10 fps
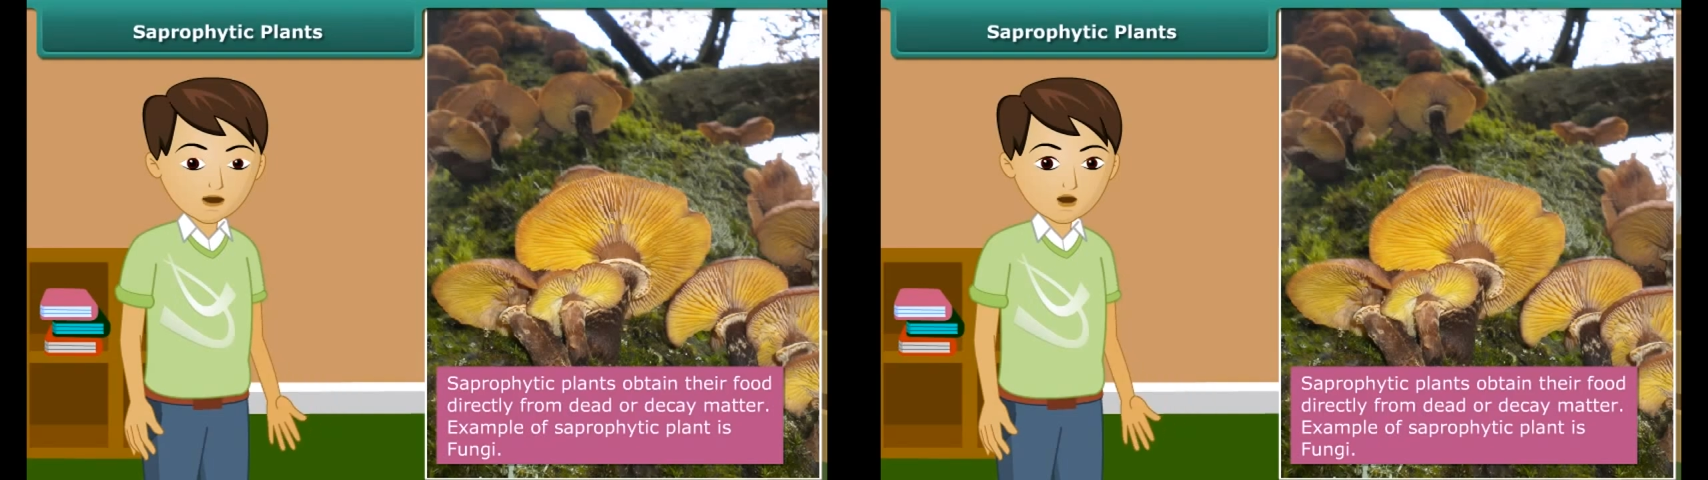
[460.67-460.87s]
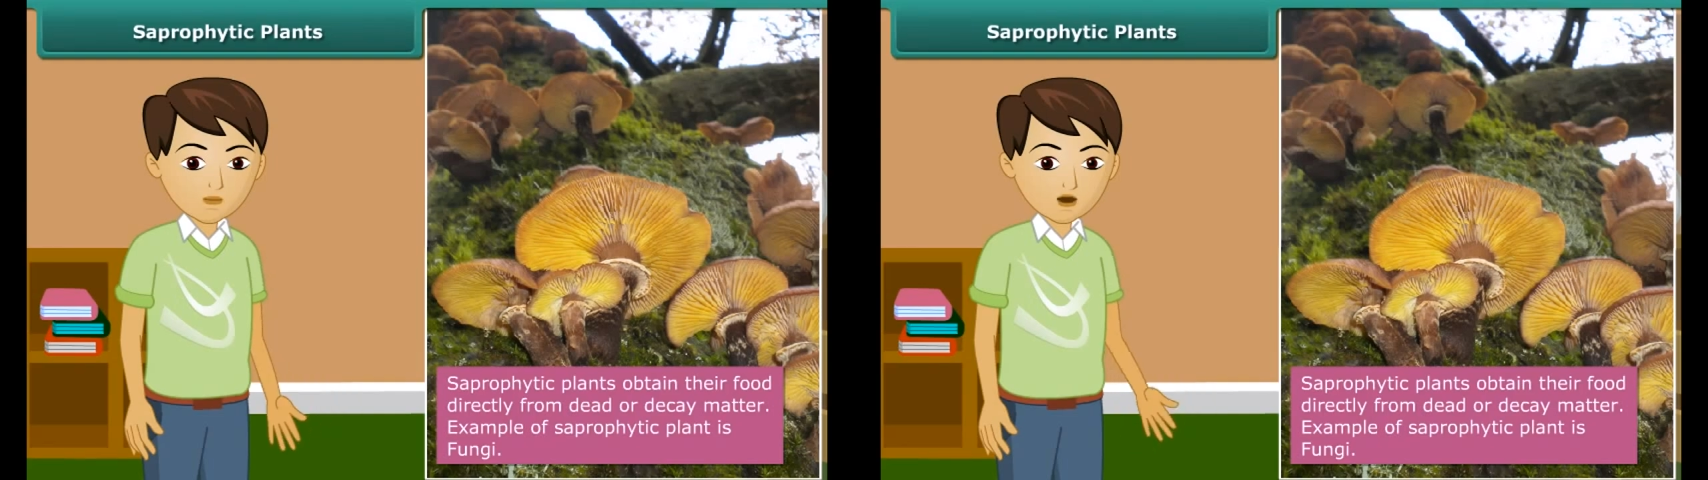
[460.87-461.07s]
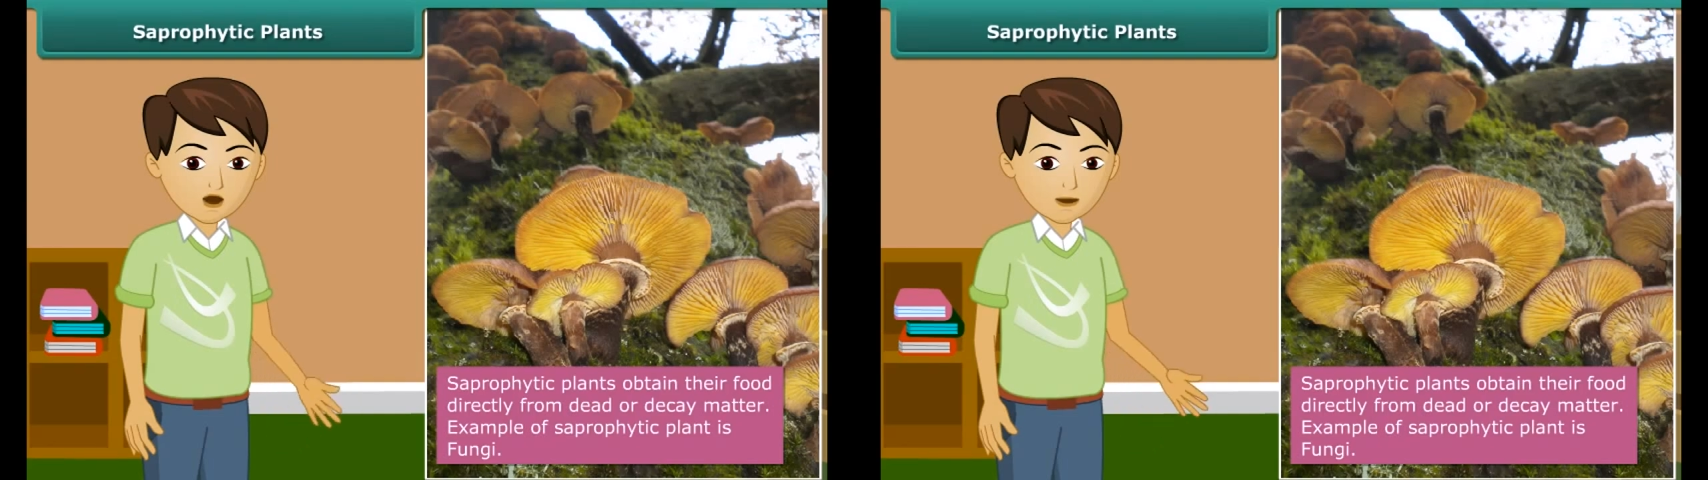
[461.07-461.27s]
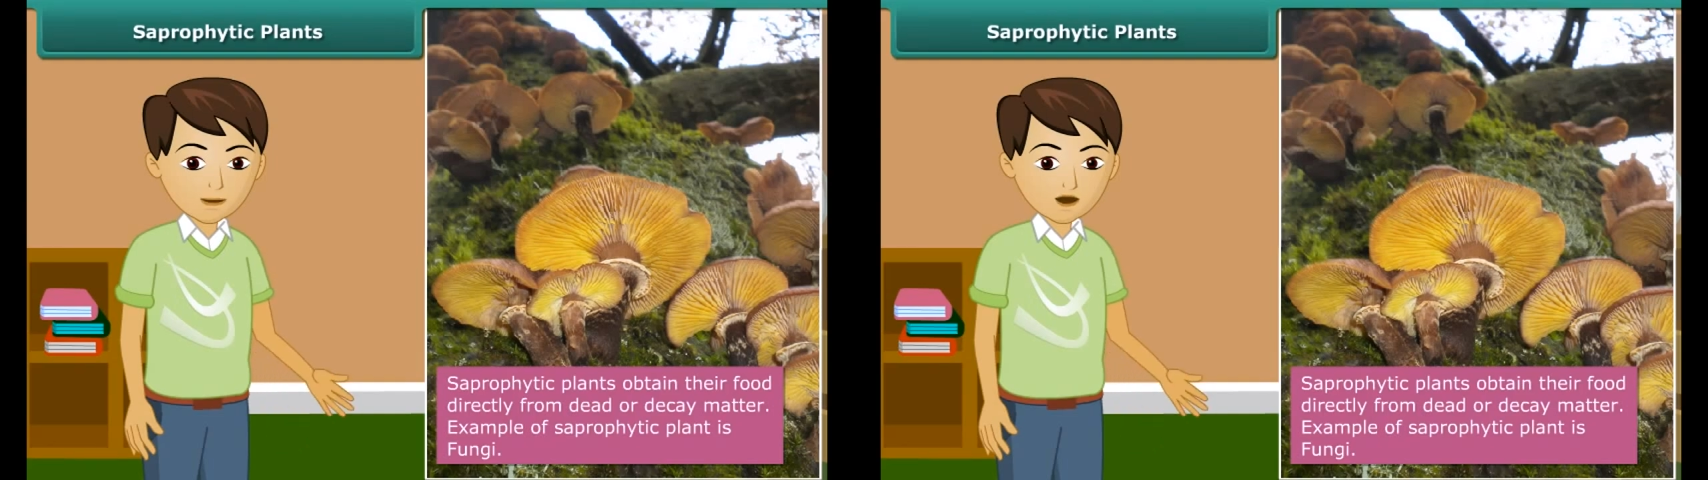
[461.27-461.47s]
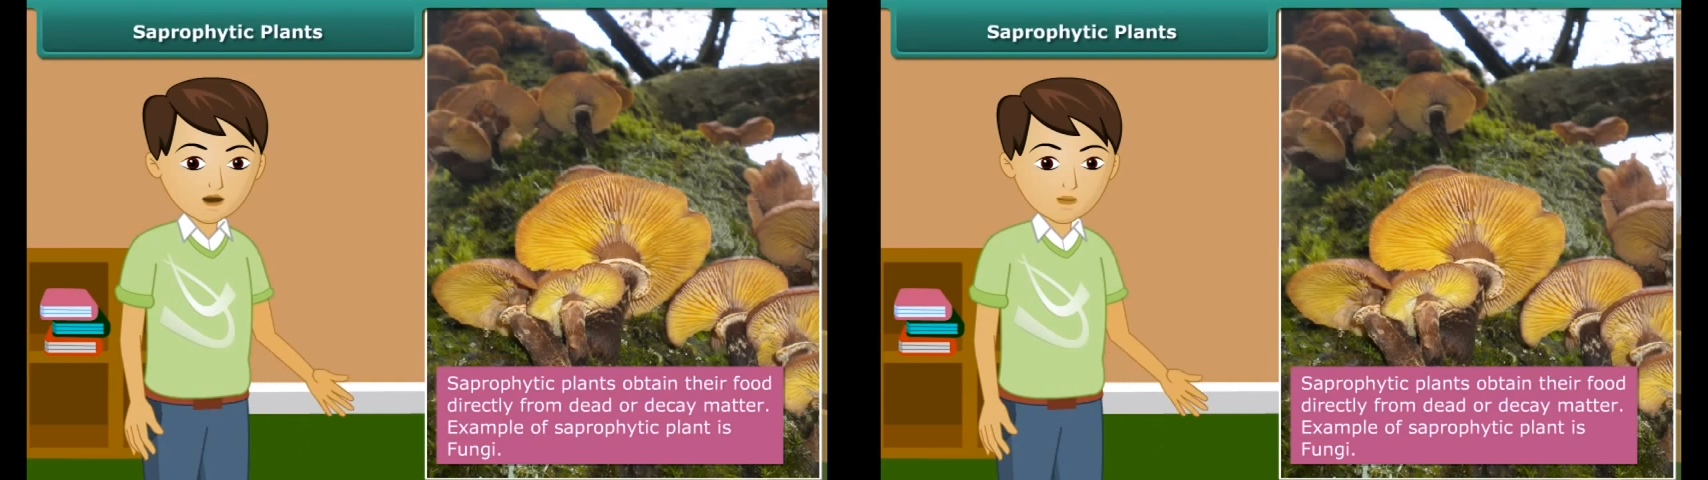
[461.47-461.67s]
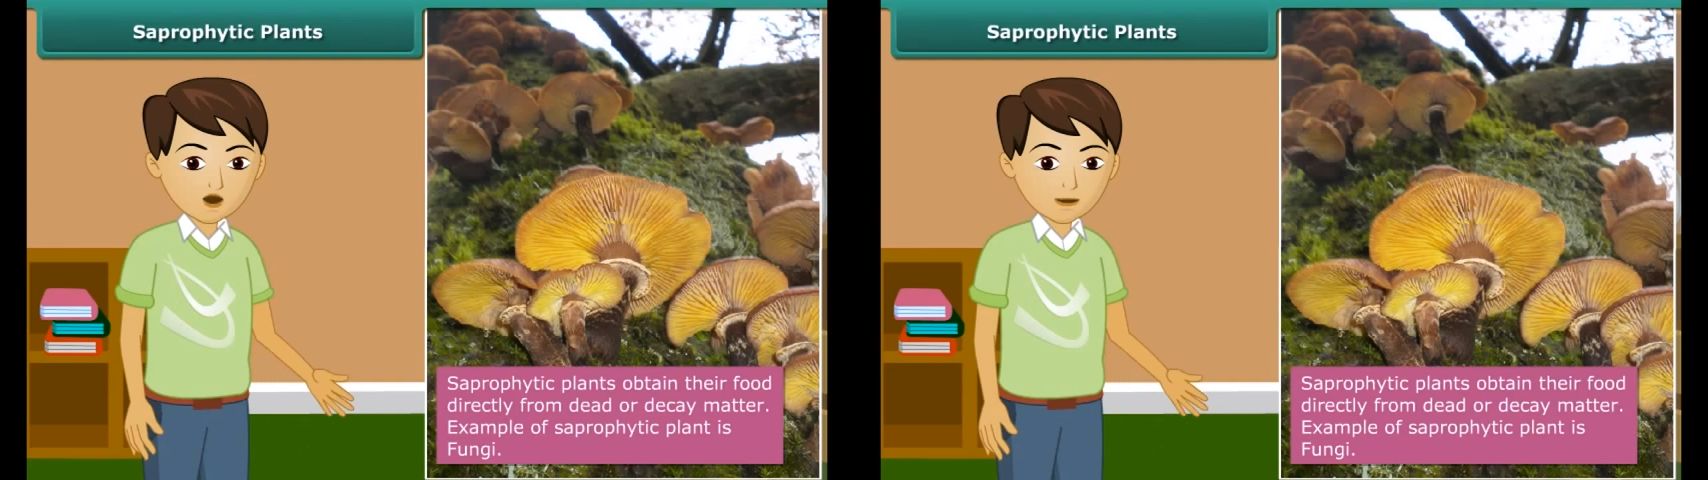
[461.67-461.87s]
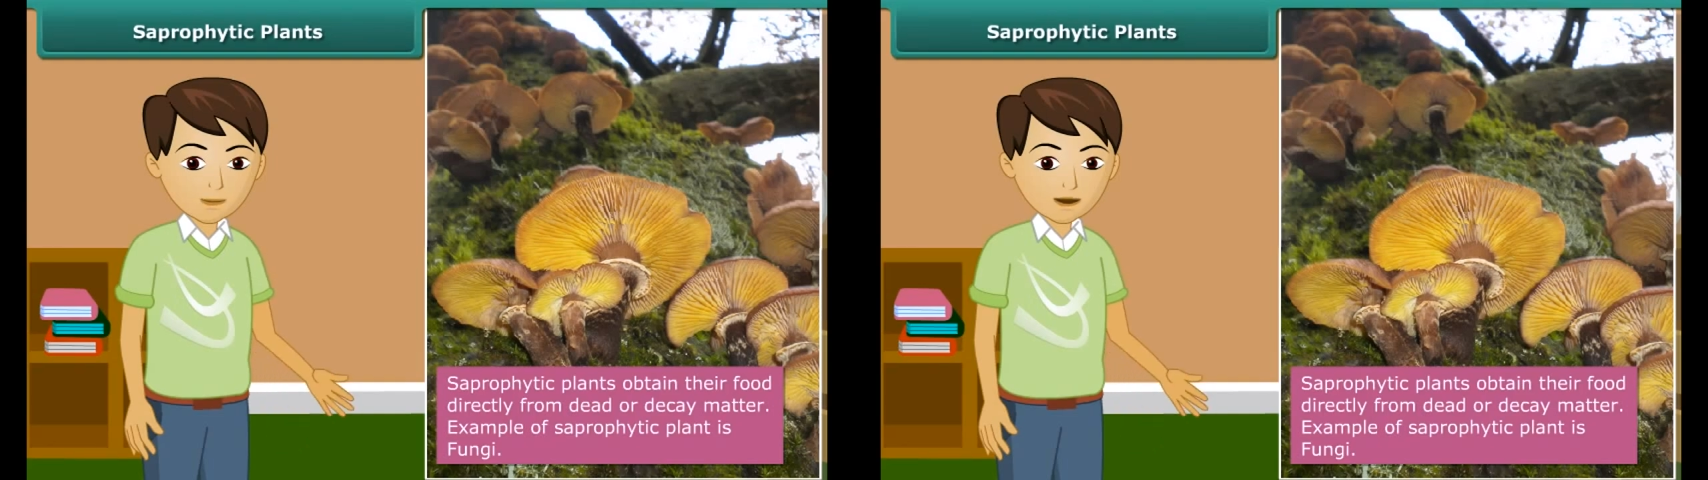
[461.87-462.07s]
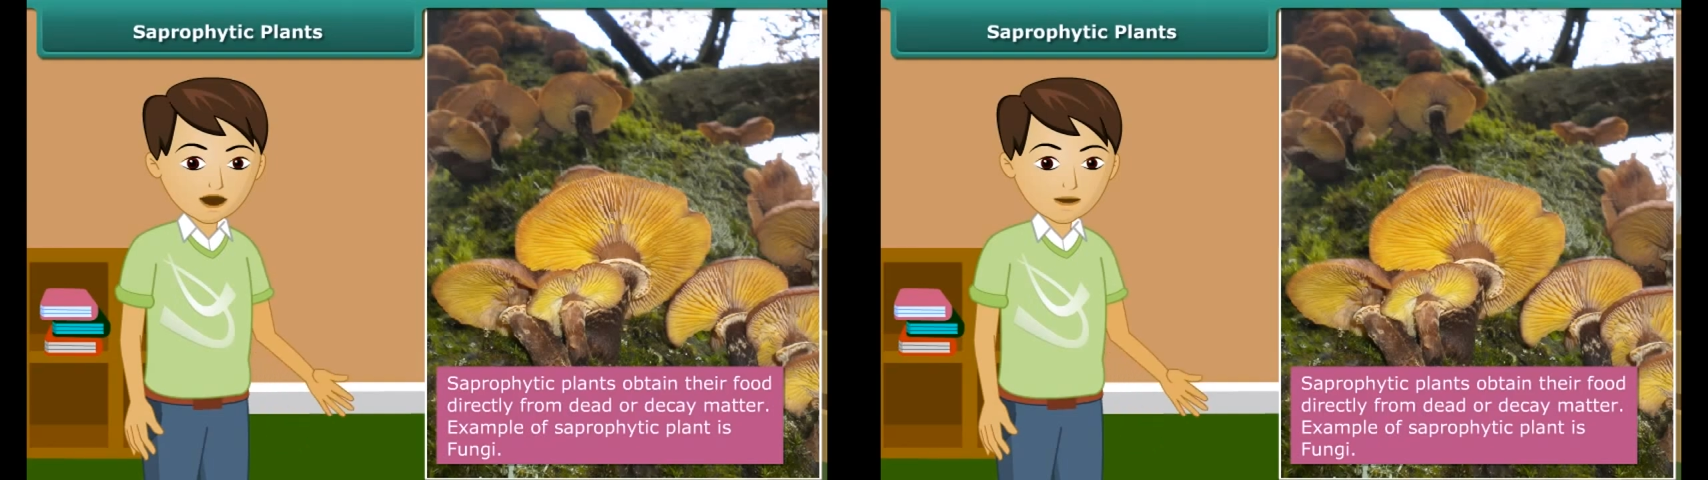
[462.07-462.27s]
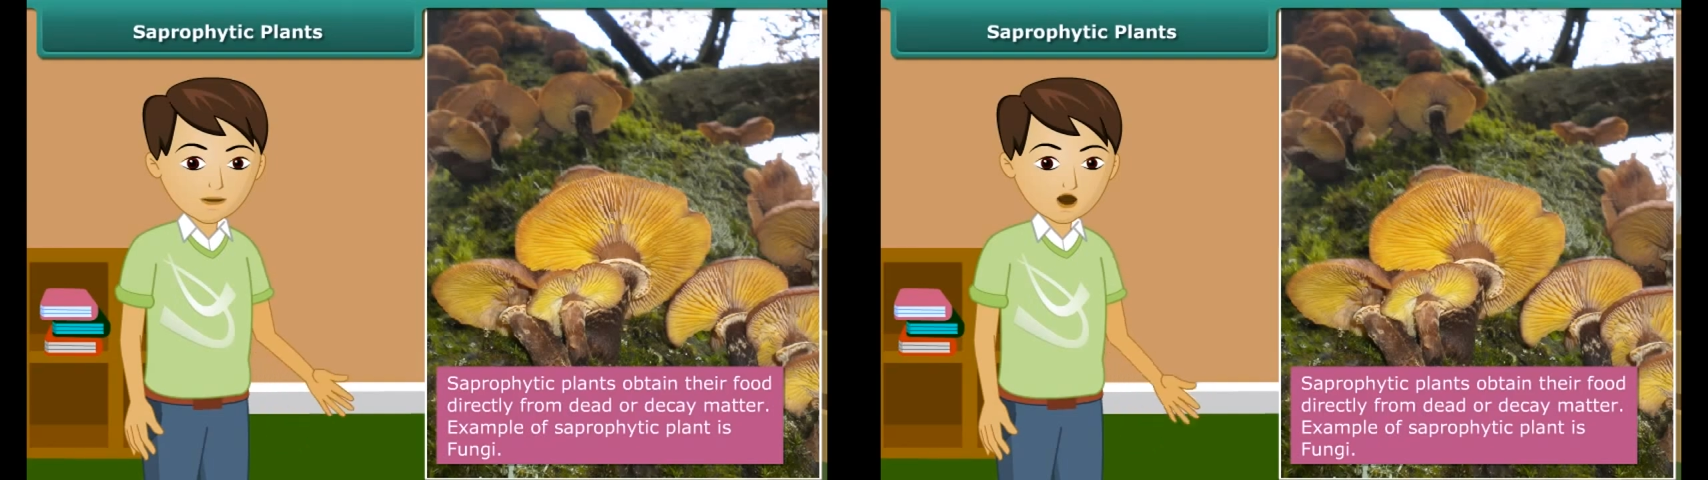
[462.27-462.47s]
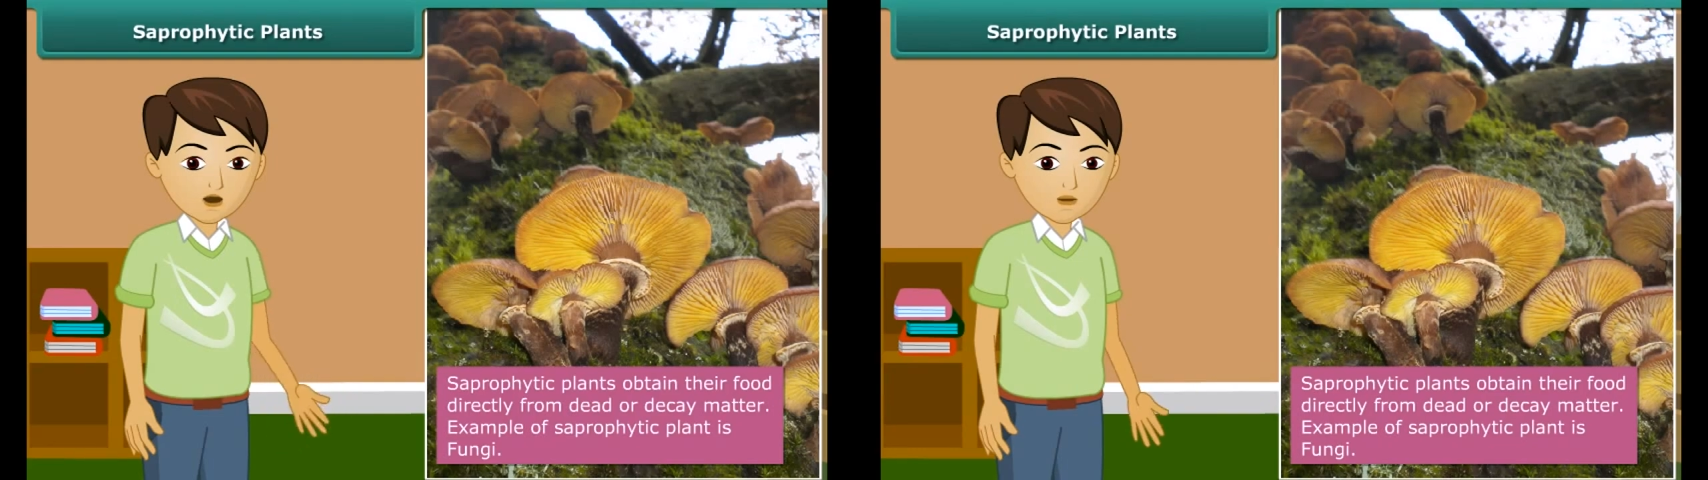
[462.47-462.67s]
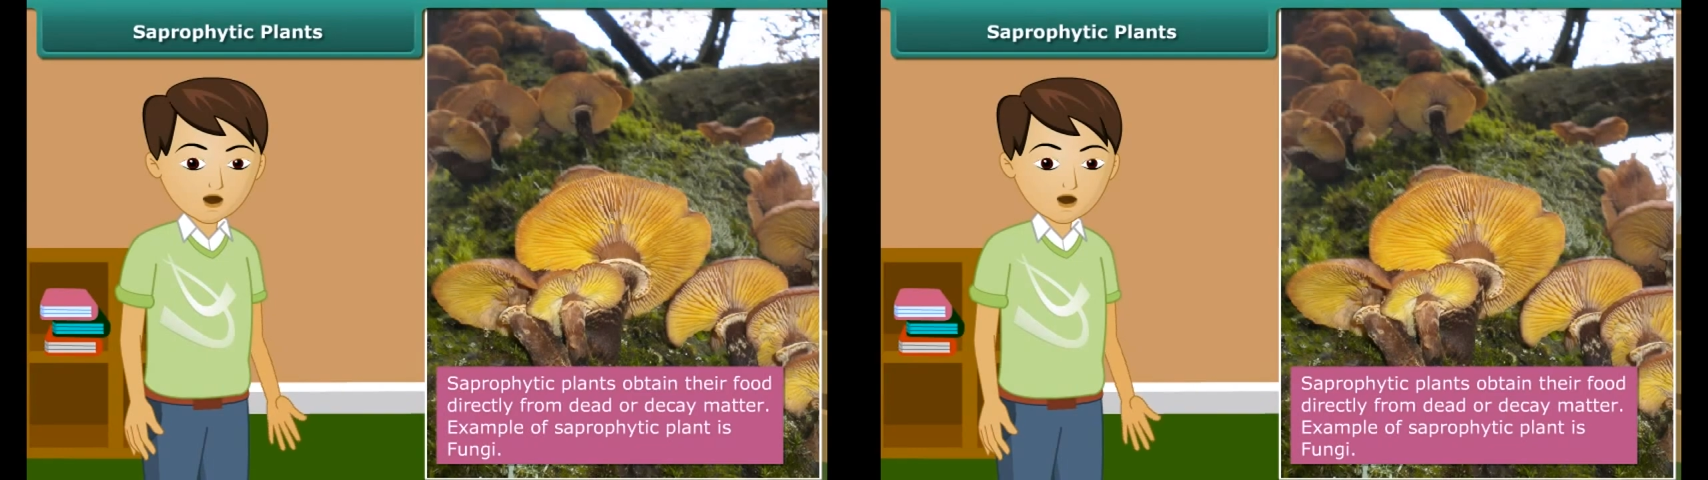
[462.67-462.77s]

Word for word: Friends, these organisms